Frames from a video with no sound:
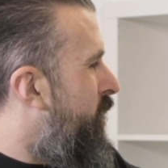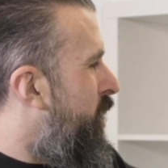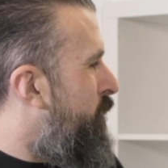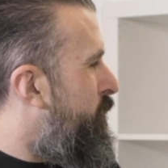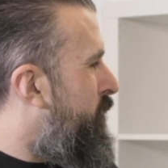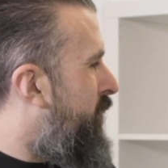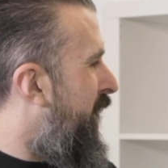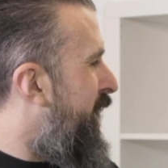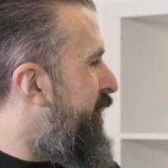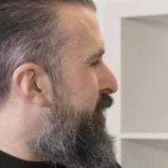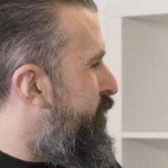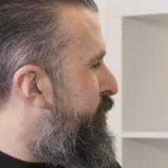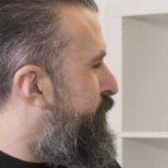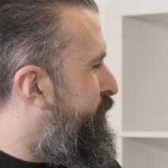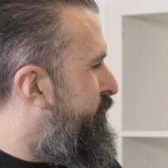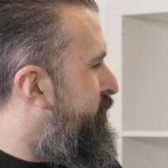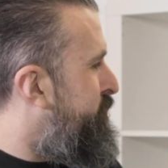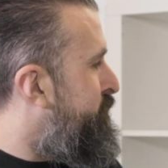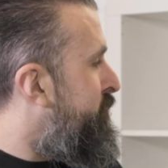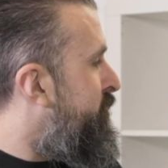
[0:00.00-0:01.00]
And I'm glad you
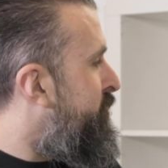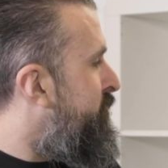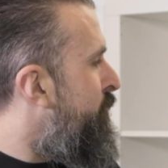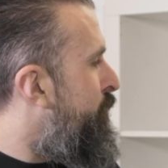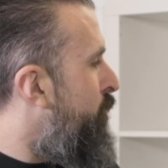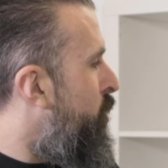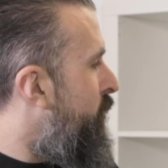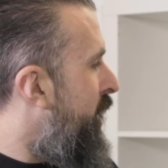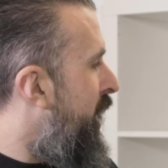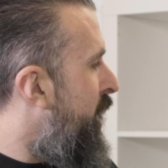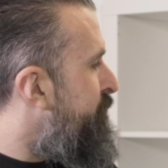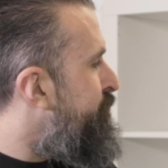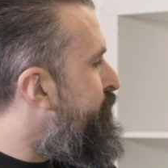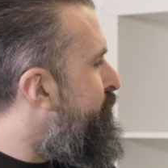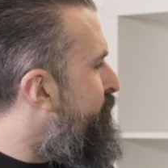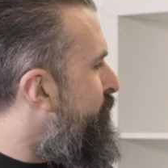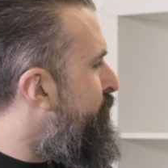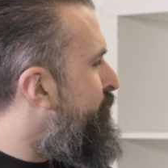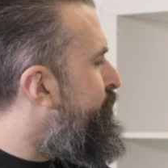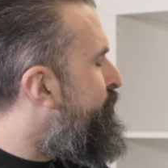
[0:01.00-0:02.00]
brought that
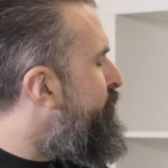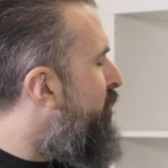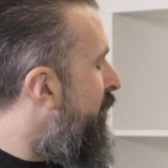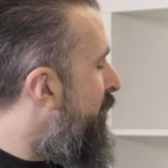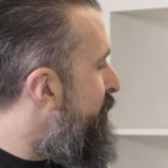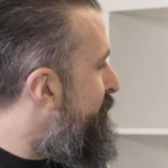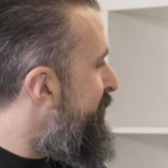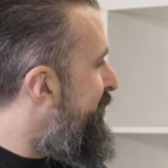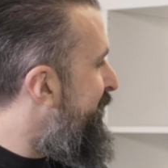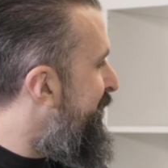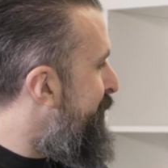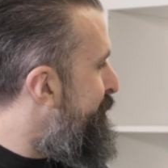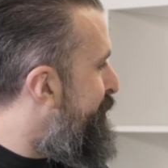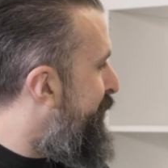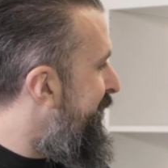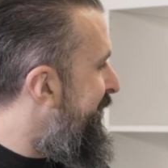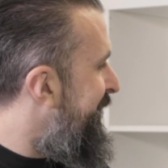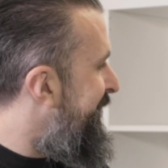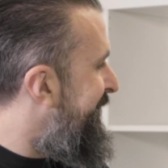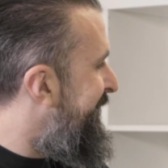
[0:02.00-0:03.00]
up, rather than it
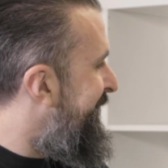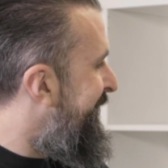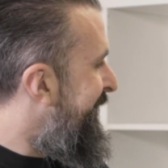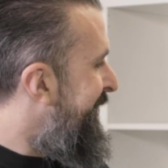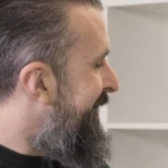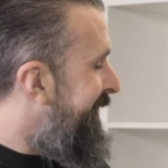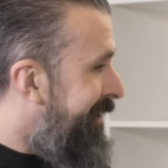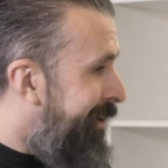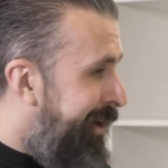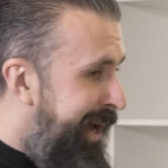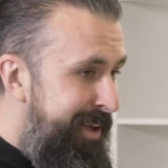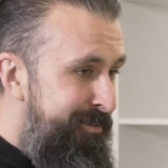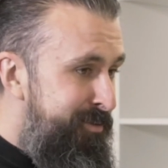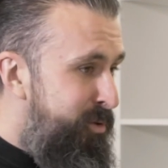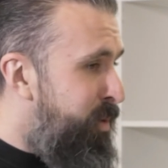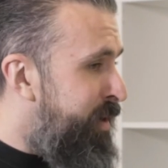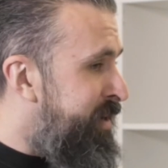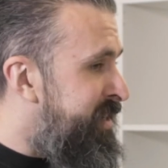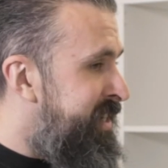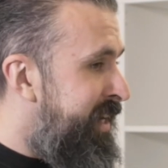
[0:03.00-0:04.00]
being
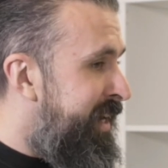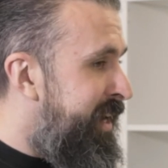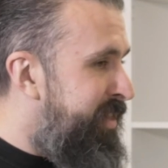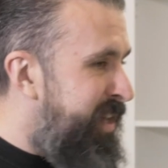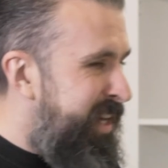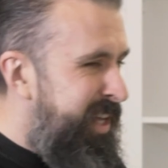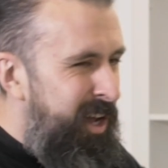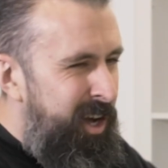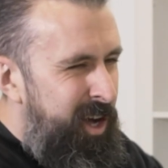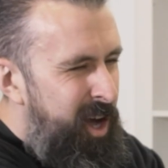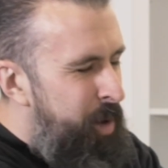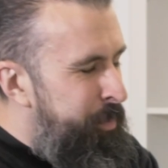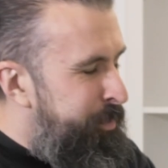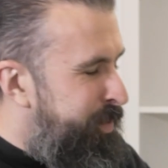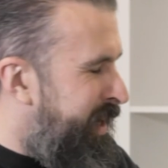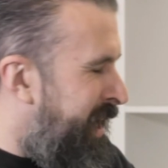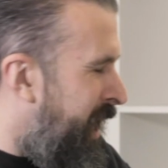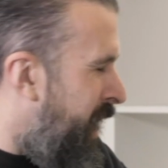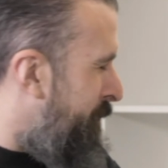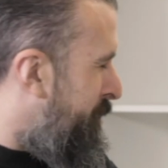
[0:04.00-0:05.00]
everyone sitting there thinking, "I can't
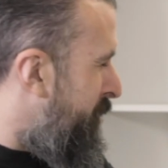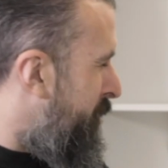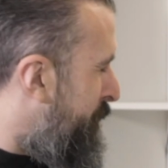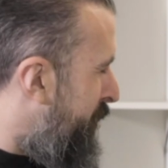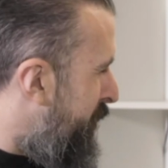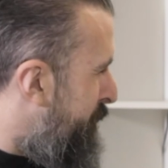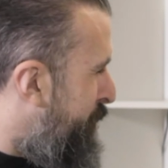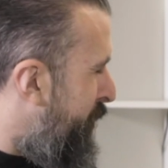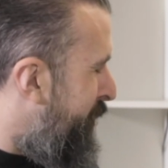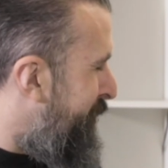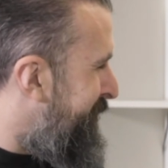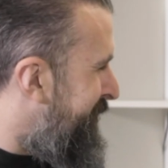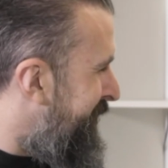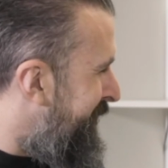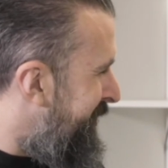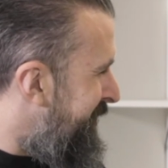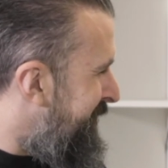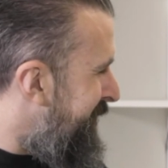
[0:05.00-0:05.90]
bring it up, it'll be a burden."